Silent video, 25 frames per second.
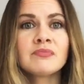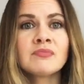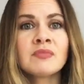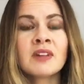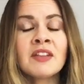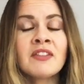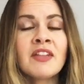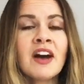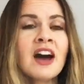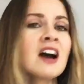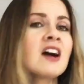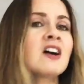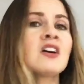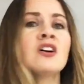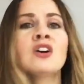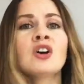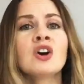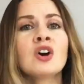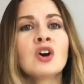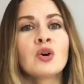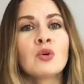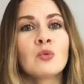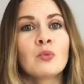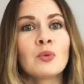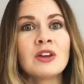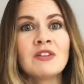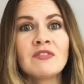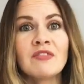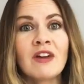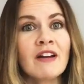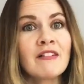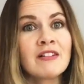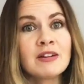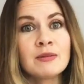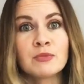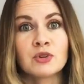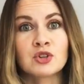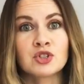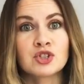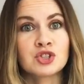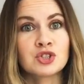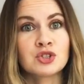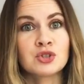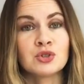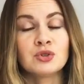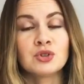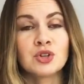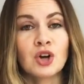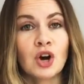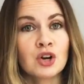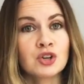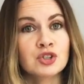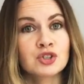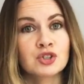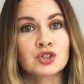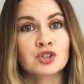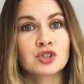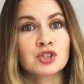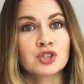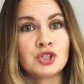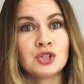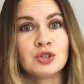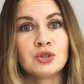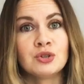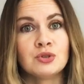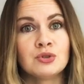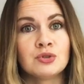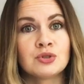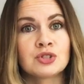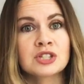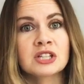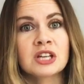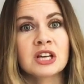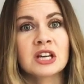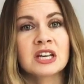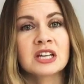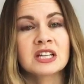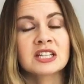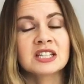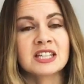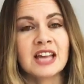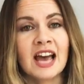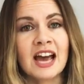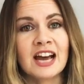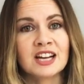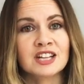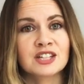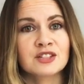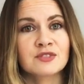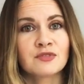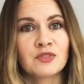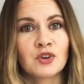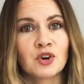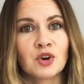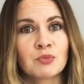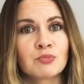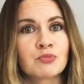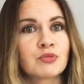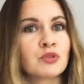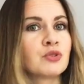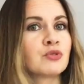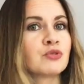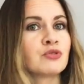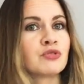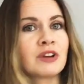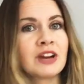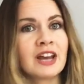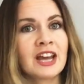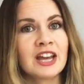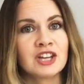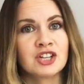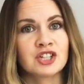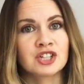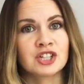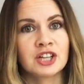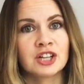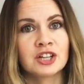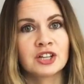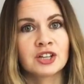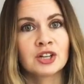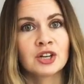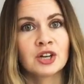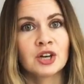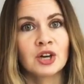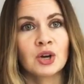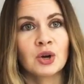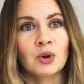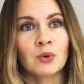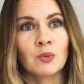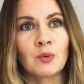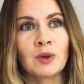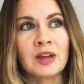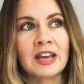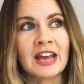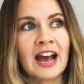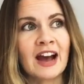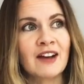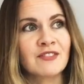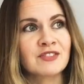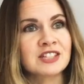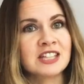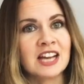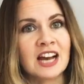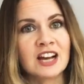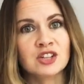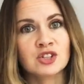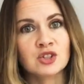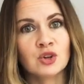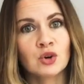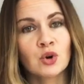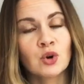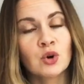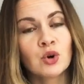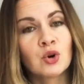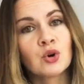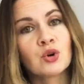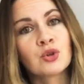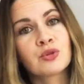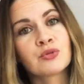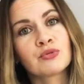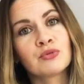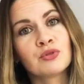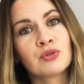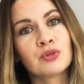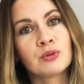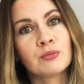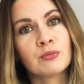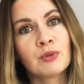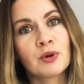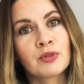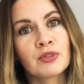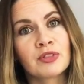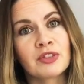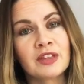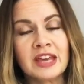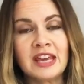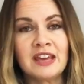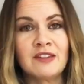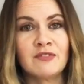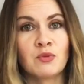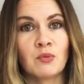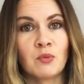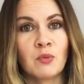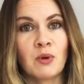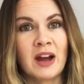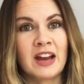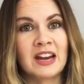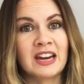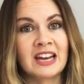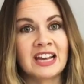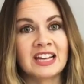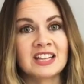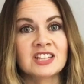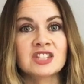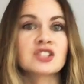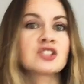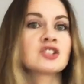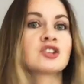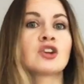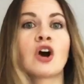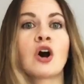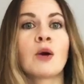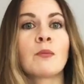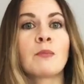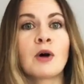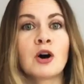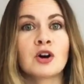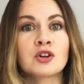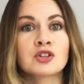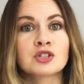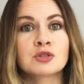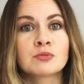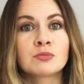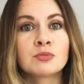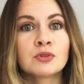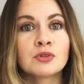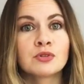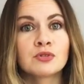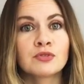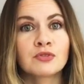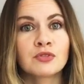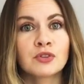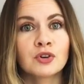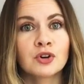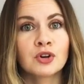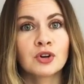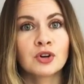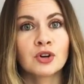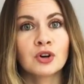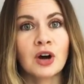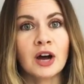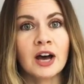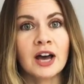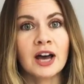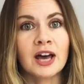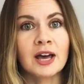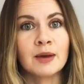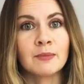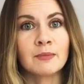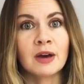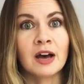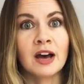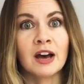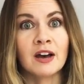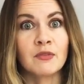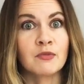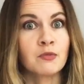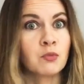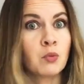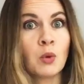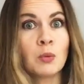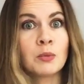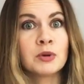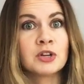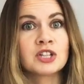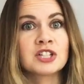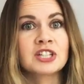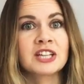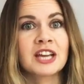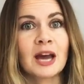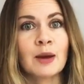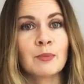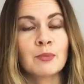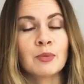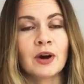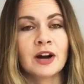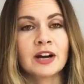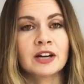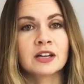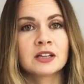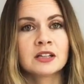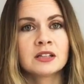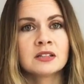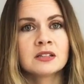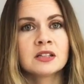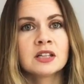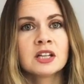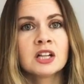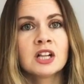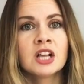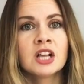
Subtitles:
that we very much do not just use sex for procreation. We have sex all through the month, even when it's not possible for a woman to get pregnant.